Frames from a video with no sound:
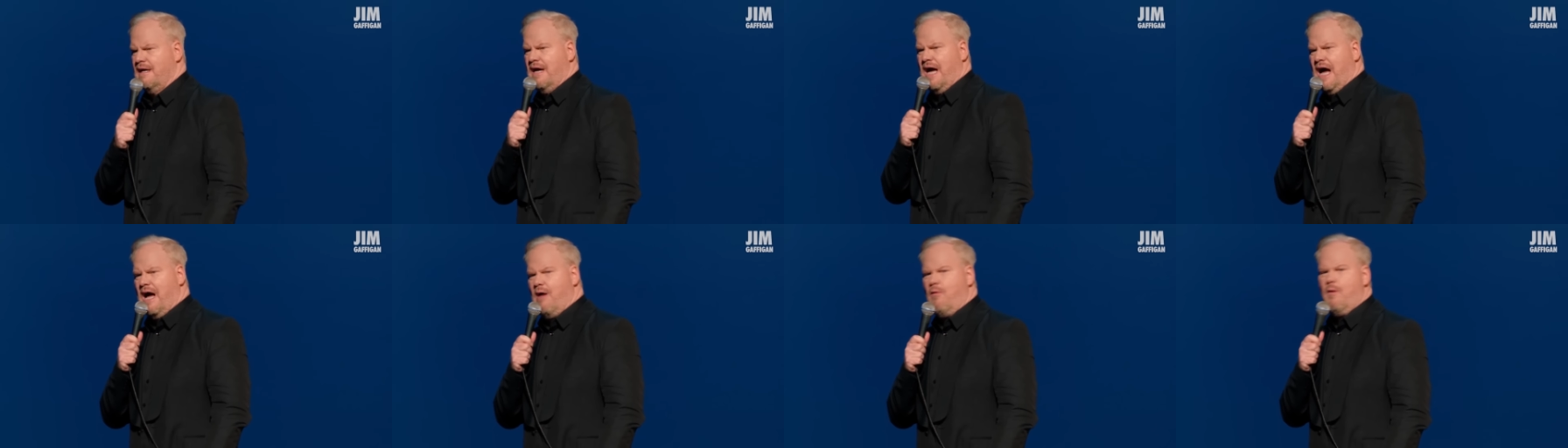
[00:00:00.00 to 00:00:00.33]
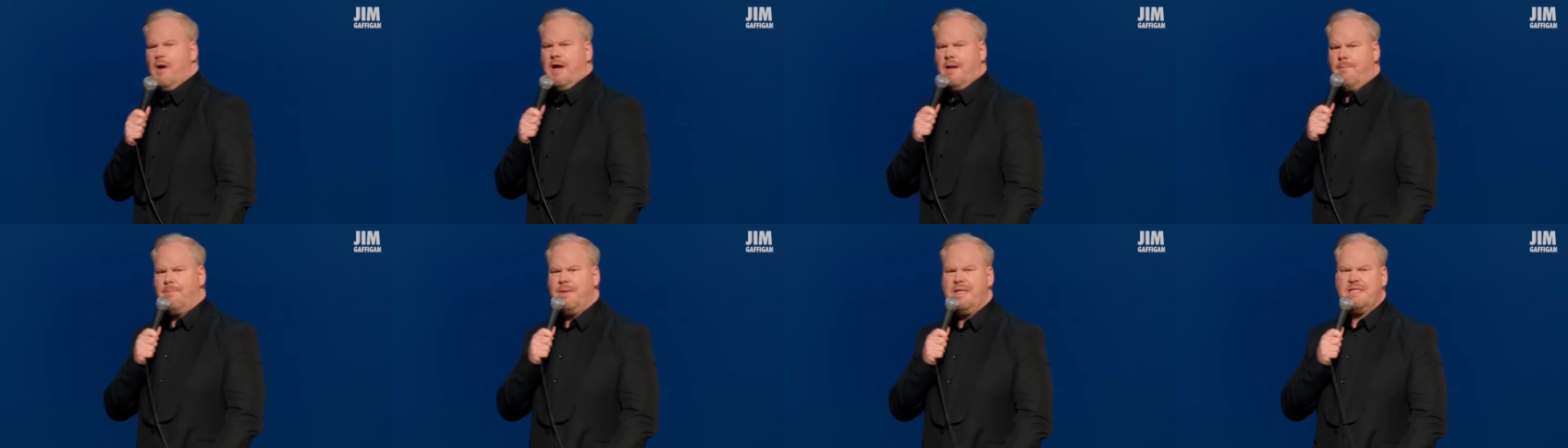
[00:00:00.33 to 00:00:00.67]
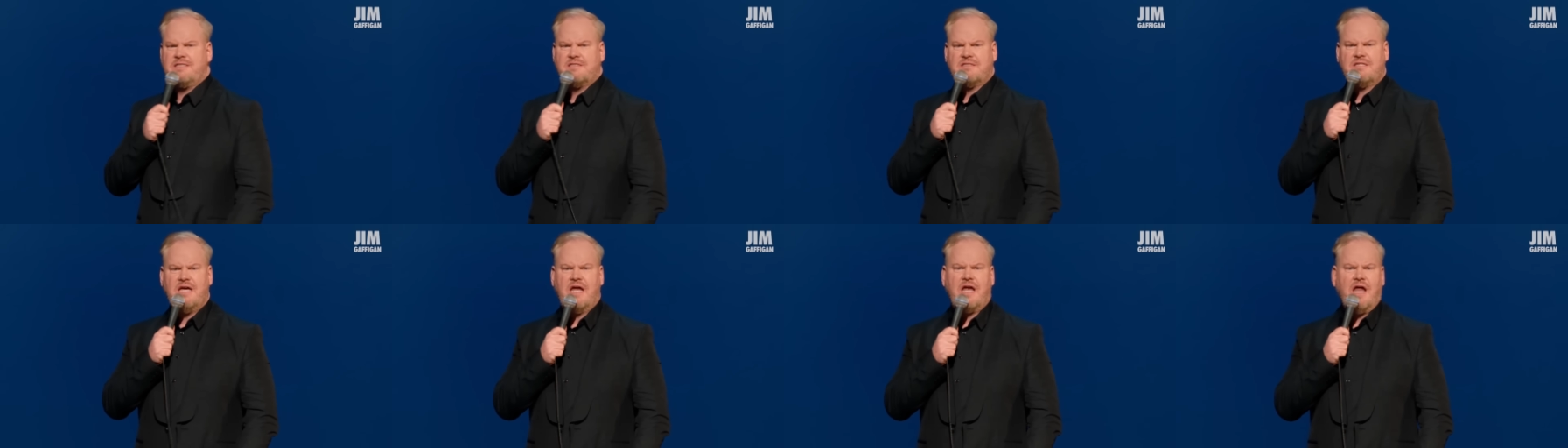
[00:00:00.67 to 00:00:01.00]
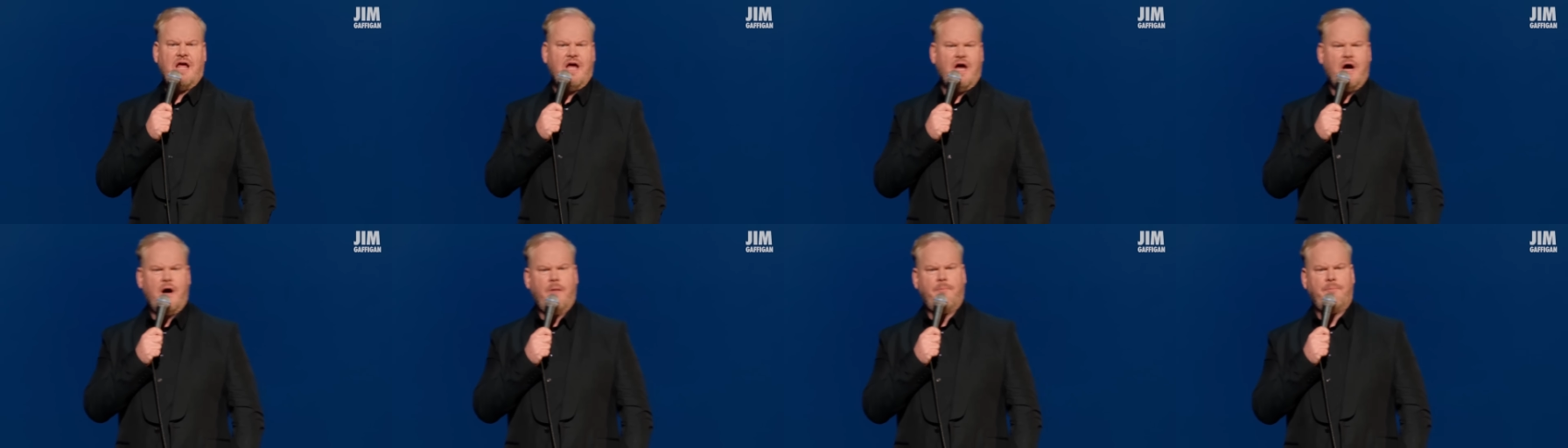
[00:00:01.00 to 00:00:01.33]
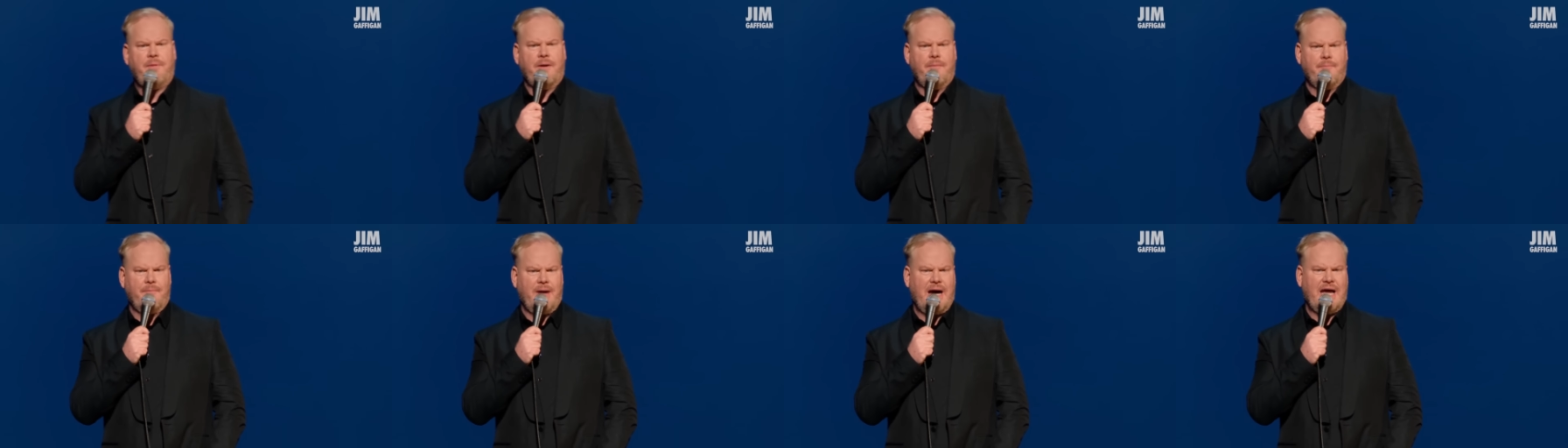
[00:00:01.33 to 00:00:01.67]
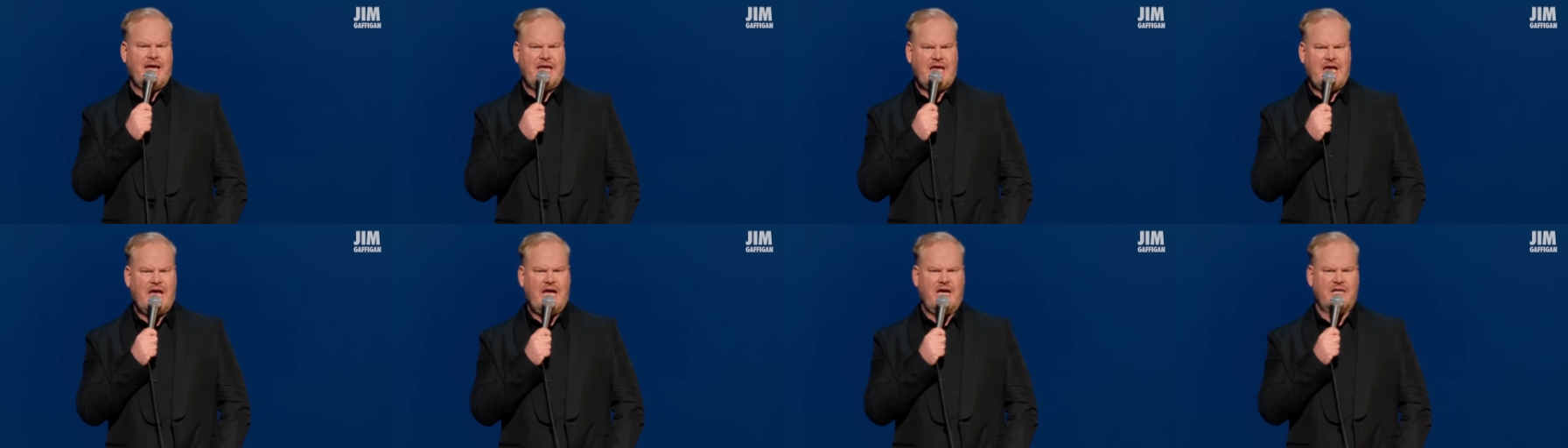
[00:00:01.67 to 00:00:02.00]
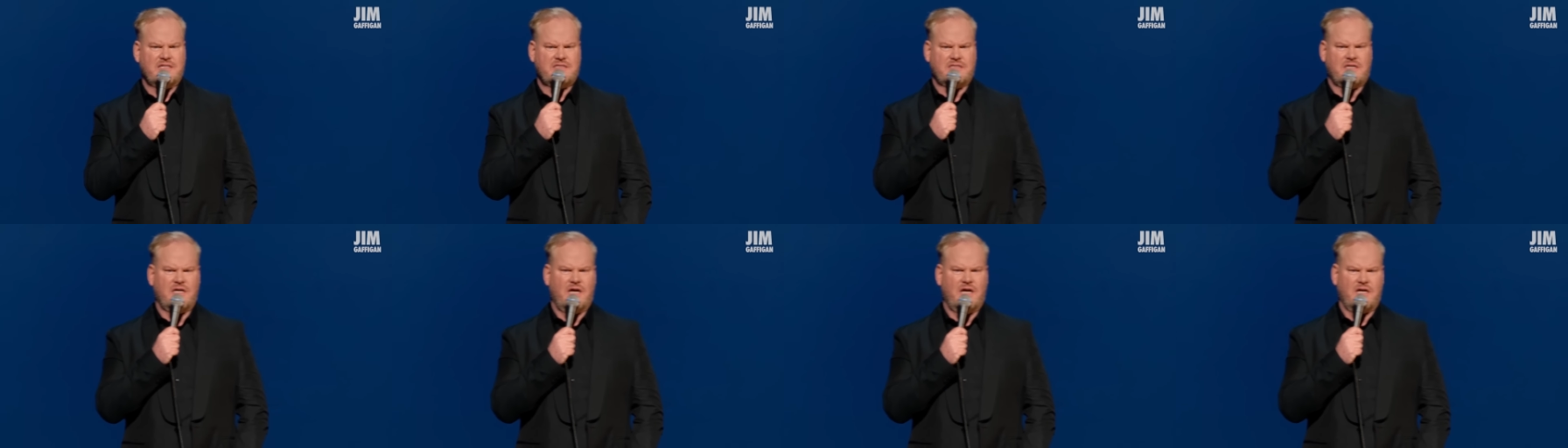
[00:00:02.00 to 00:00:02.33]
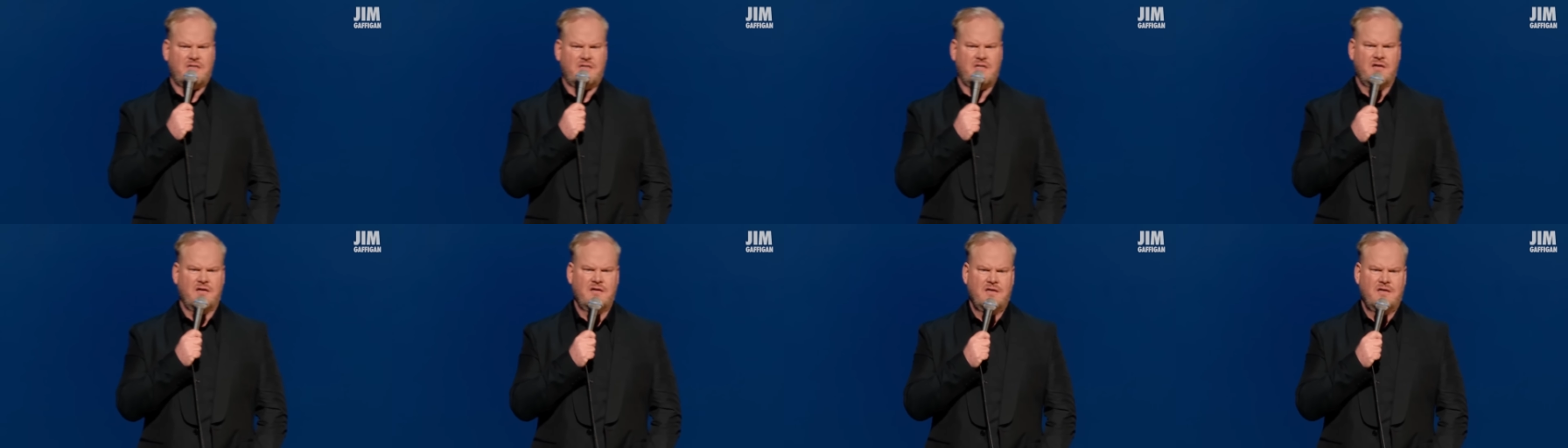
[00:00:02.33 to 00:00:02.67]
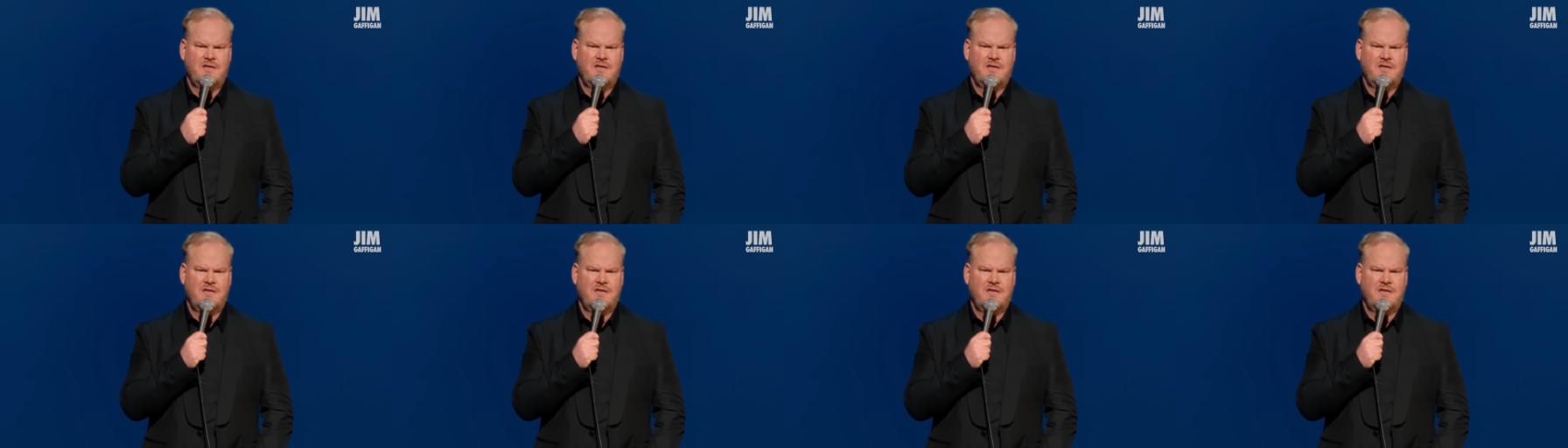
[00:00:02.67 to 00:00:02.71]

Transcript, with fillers: I want to be sitting up in my casket.